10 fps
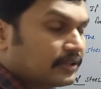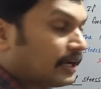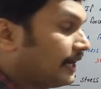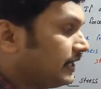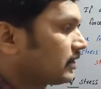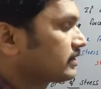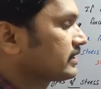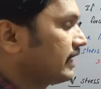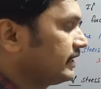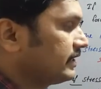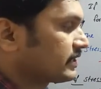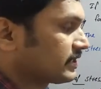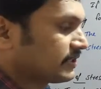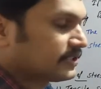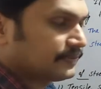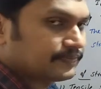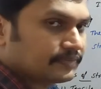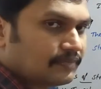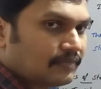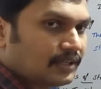The hydrostatic stress,
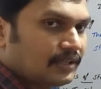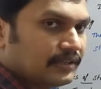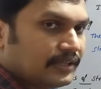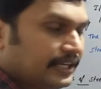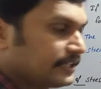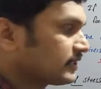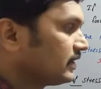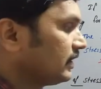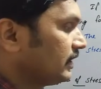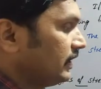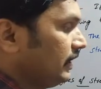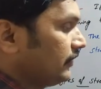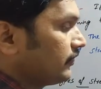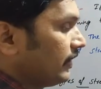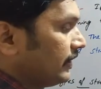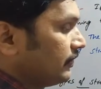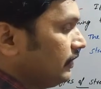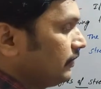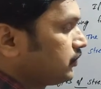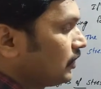that is, if a
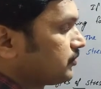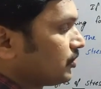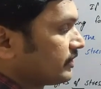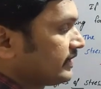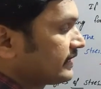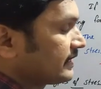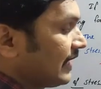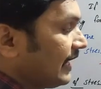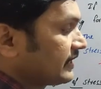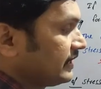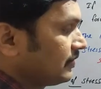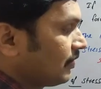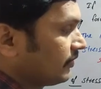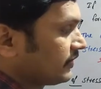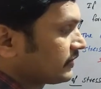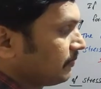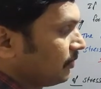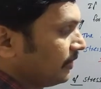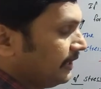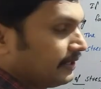uniform force is acting on this
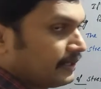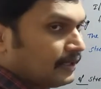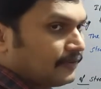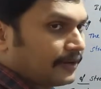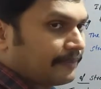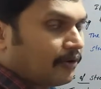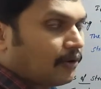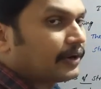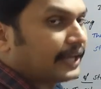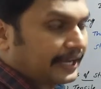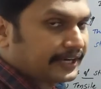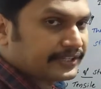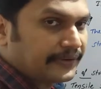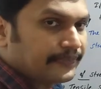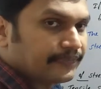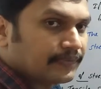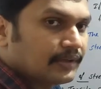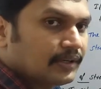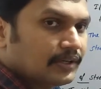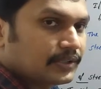body from all direction
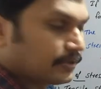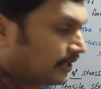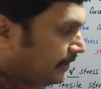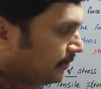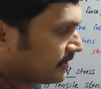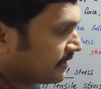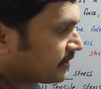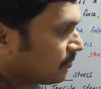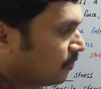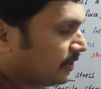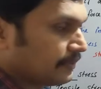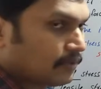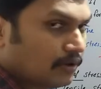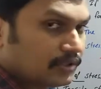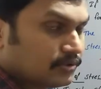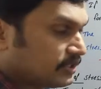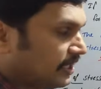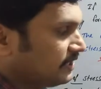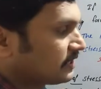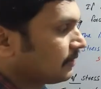to reduce its volume or to
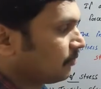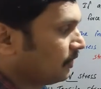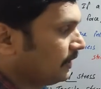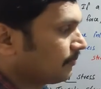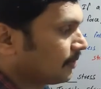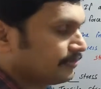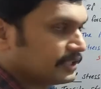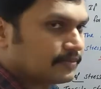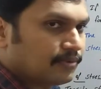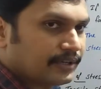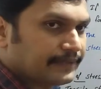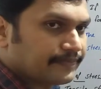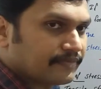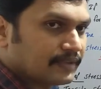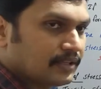change the volume of this body.